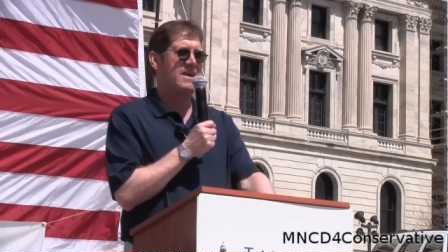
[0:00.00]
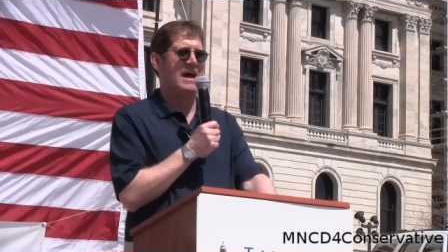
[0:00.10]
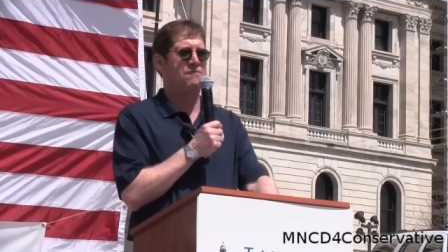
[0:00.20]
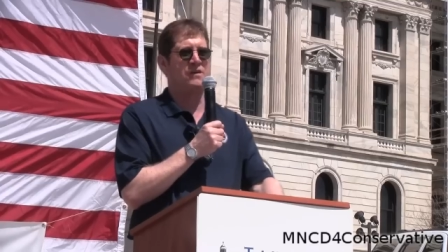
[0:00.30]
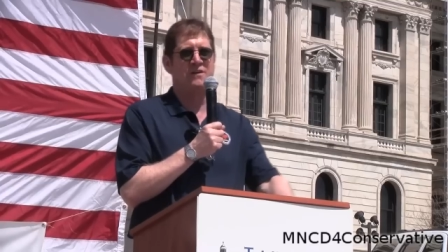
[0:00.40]

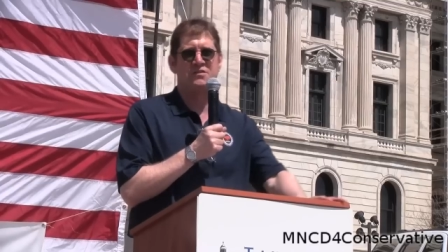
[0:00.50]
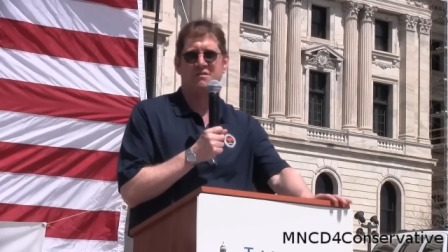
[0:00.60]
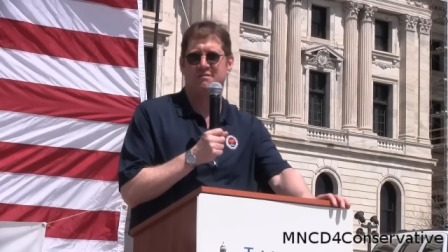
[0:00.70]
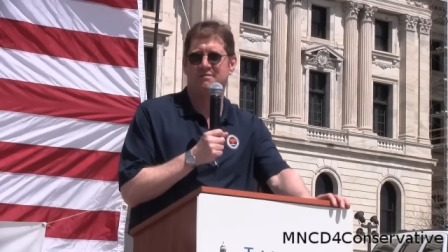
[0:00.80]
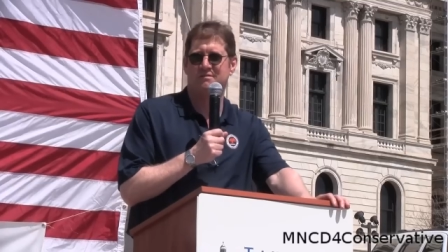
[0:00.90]
Not fifth,
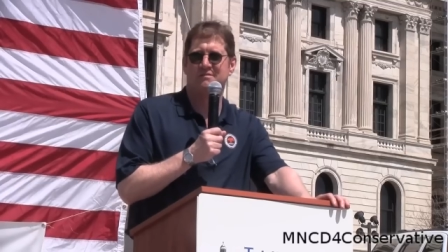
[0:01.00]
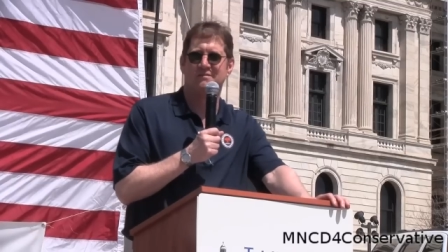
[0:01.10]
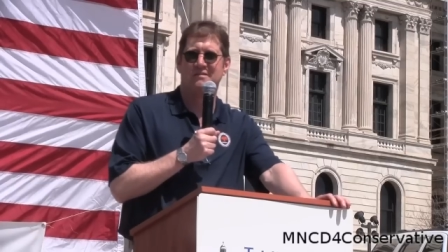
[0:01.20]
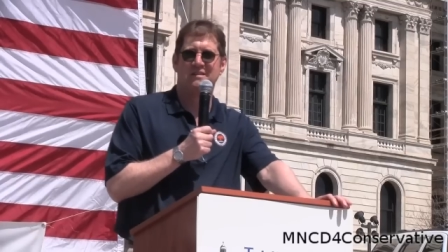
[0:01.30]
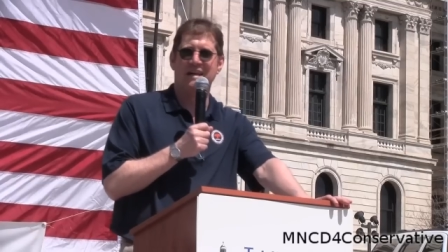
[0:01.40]

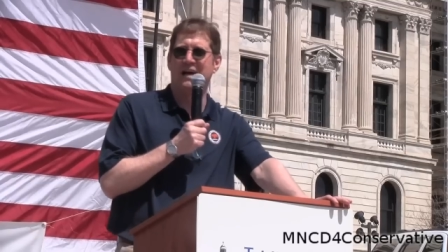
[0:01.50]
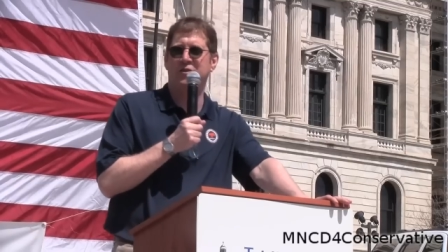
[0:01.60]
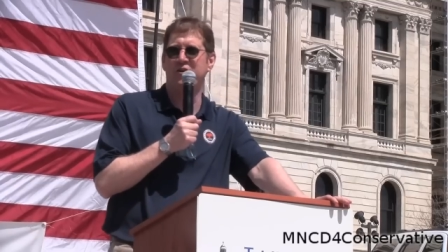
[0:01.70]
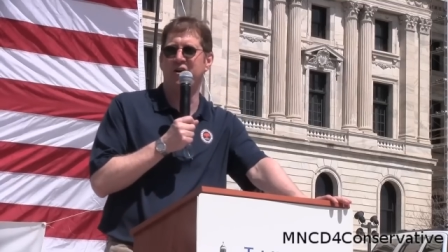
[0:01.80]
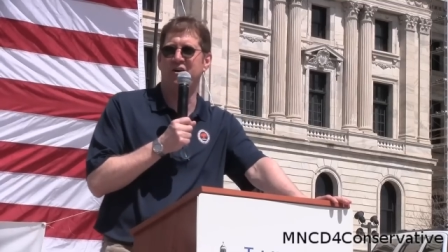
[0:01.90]

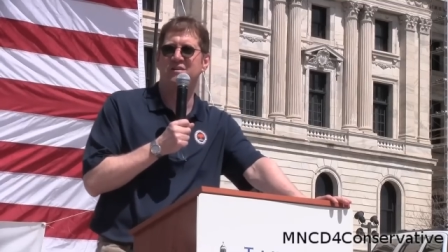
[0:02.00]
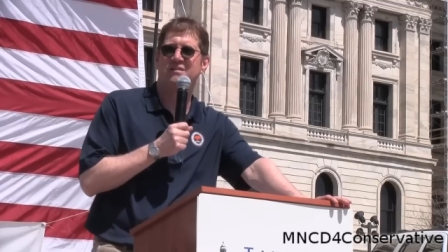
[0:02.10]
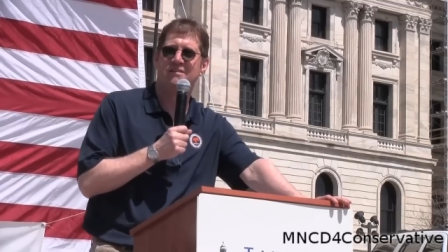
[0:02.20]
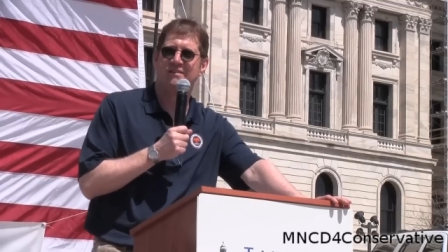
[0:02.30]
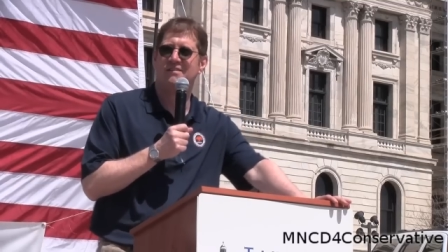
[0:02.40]
not third,
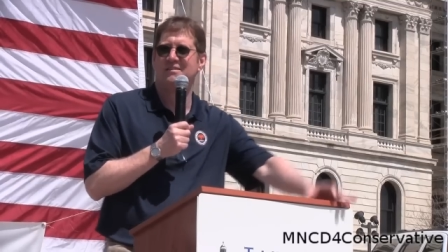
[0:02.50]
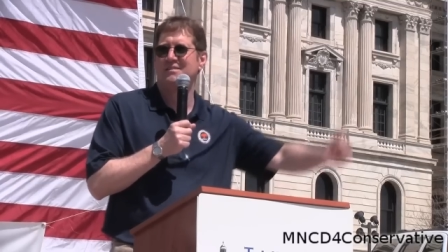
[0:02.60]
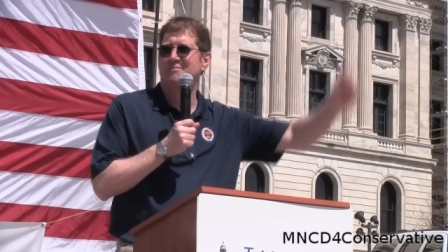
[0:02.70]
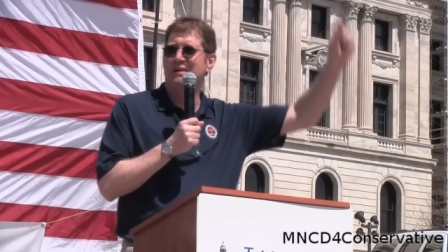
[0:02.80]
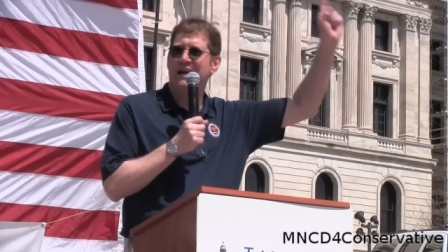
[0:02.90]

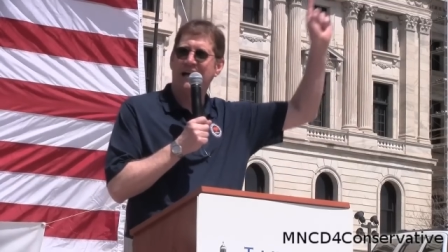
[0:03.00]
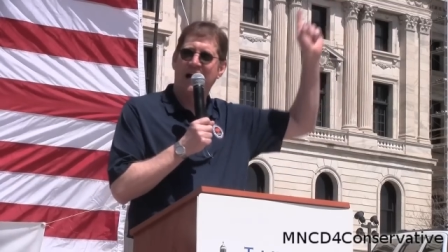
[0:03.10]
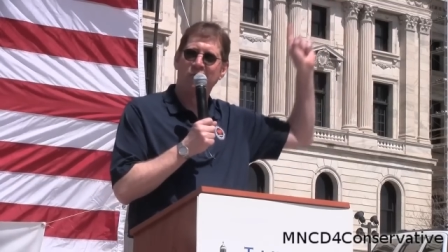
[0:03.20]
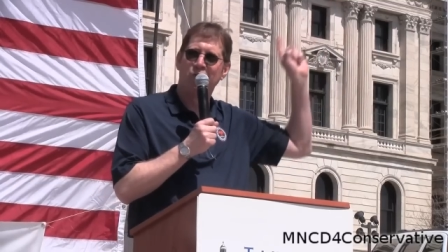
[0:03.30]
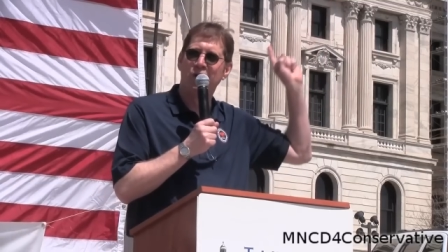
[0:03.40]
by
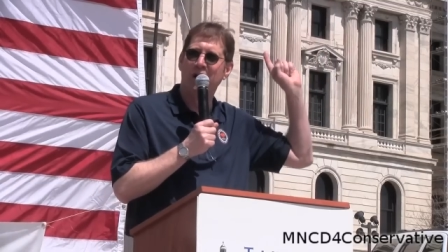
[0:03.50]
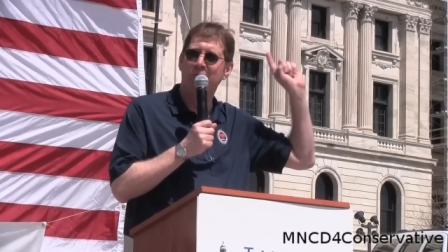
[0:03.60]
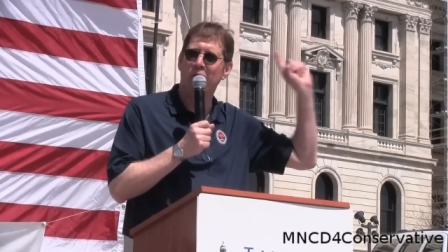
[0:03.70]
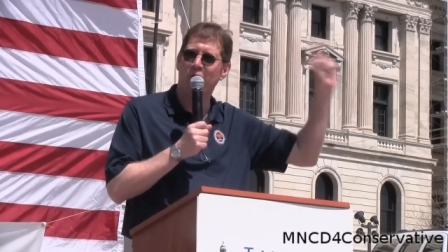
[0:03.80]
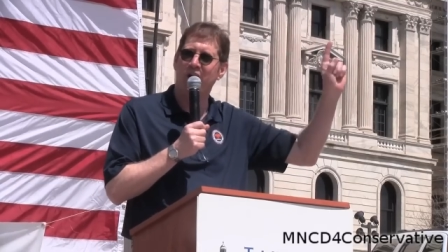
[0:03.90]
God, we're
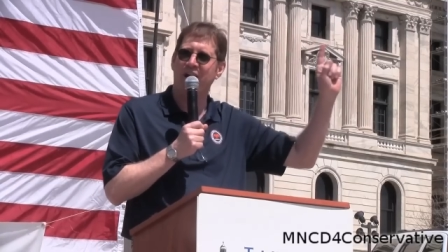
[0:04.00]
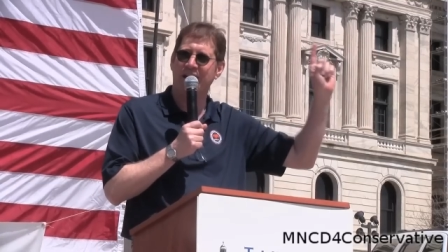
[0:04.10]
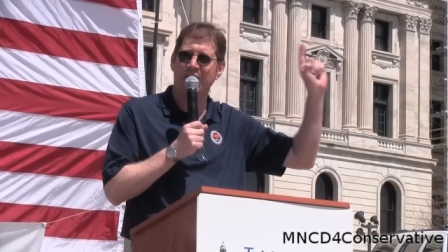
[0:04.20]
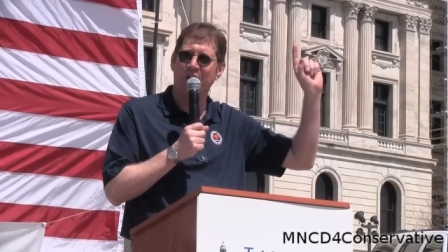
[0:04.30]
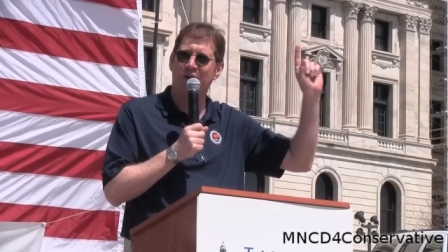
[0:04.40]
number
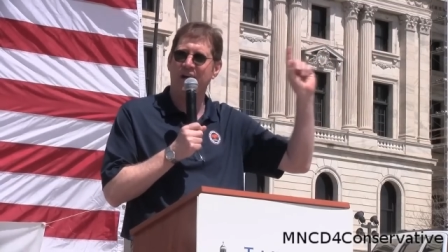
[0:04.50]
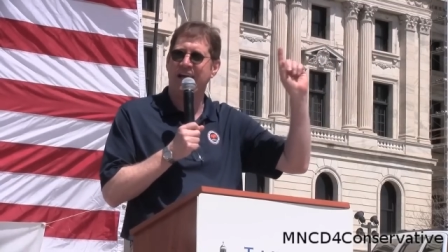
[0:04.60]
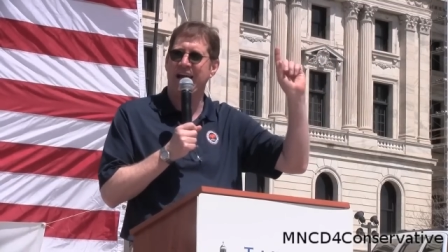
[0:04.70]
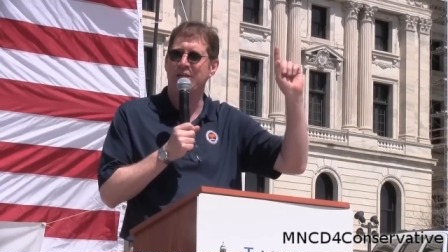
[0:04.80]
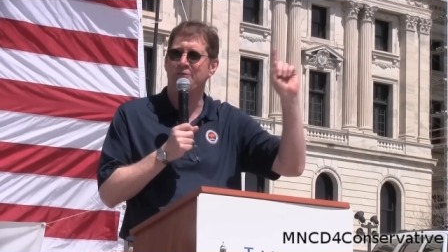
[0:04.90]
one. Illinois
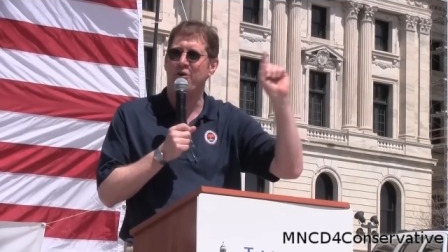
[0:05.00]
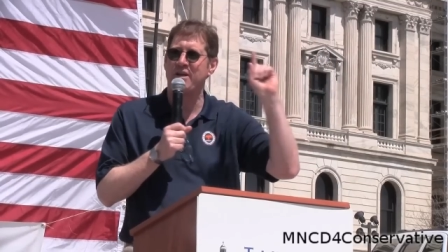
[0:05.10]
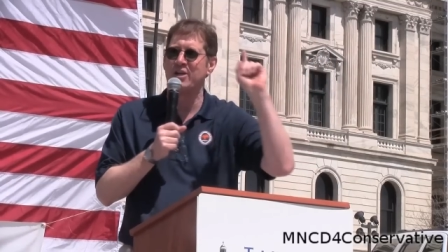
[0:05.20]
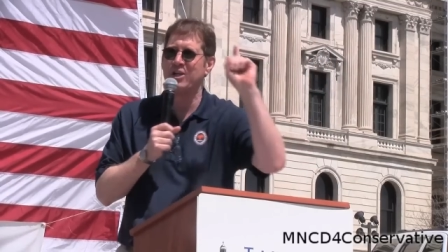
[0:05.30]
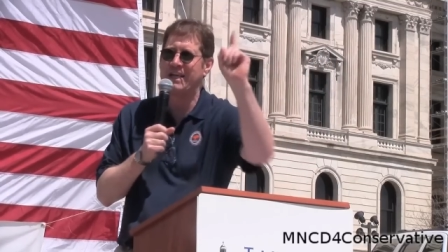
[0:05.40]
and
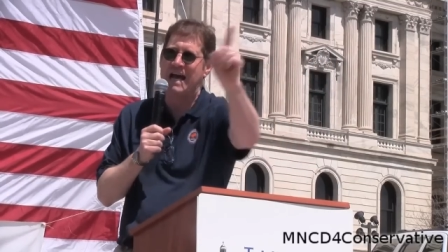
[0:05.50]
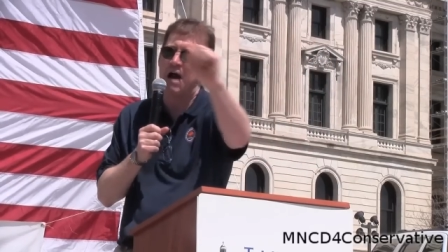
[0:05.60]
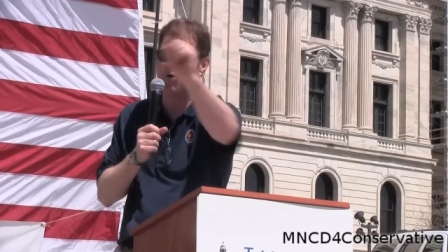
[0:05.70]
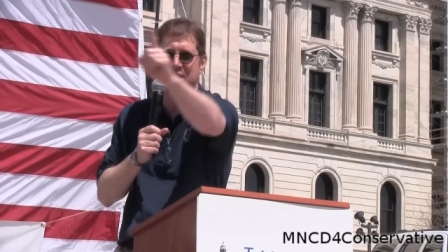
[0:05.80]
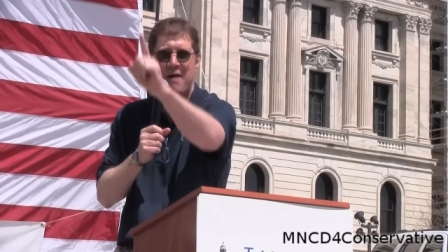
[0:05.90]
California, look
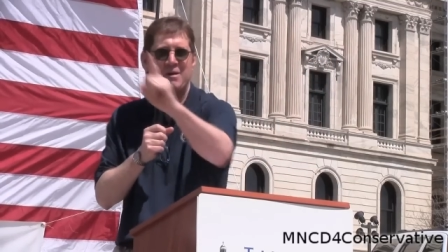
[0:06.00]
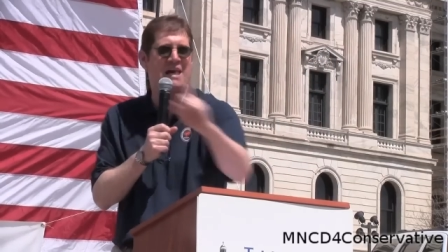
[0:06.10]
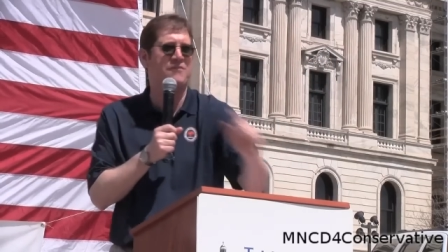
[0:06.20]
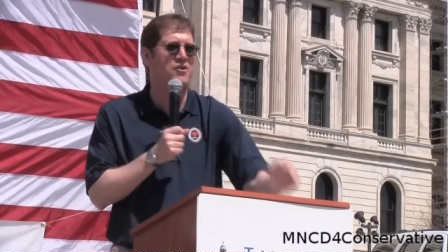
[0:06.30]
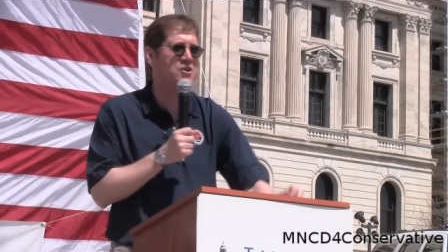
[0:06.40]
out, we're coming
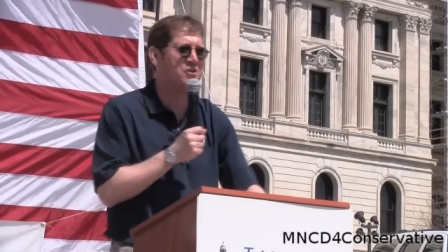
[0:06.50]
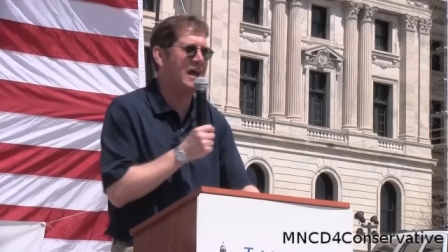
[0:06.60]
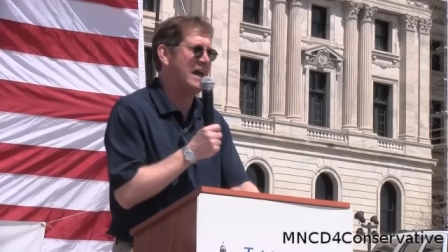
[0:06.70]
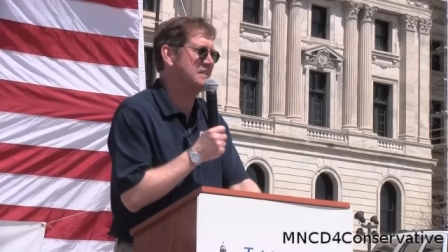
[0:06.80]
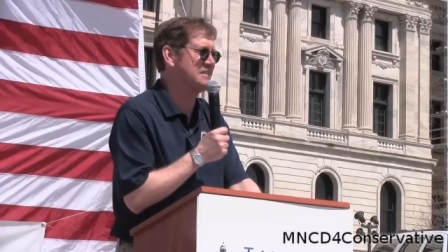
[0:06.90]
after you
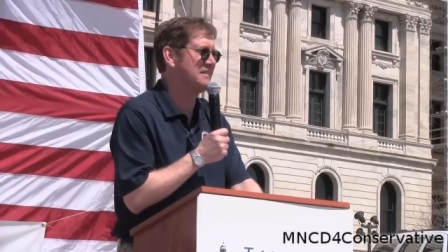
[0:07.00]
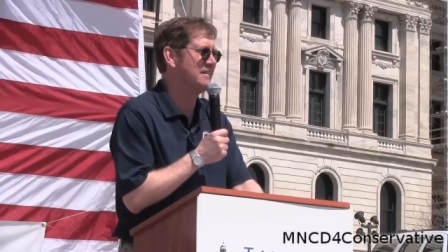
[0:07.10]
next.